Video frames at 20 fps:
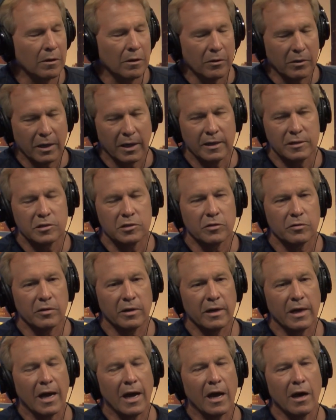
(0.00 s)
Okay, so
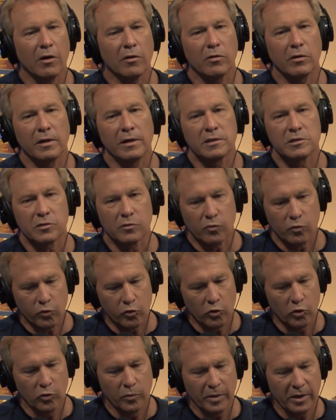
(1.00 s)
then how is
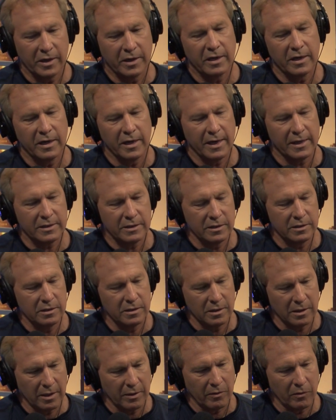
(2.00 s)
Aruba
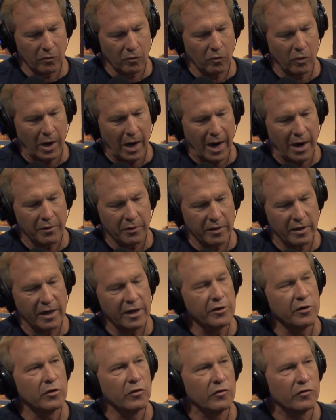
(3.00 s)
connected? Uh, how do they
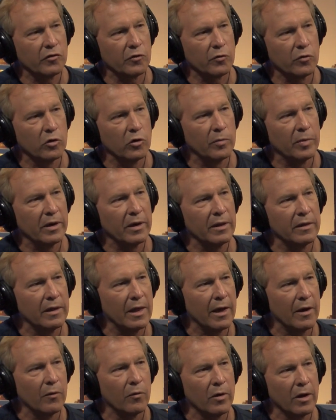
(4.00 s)
use Aruba in that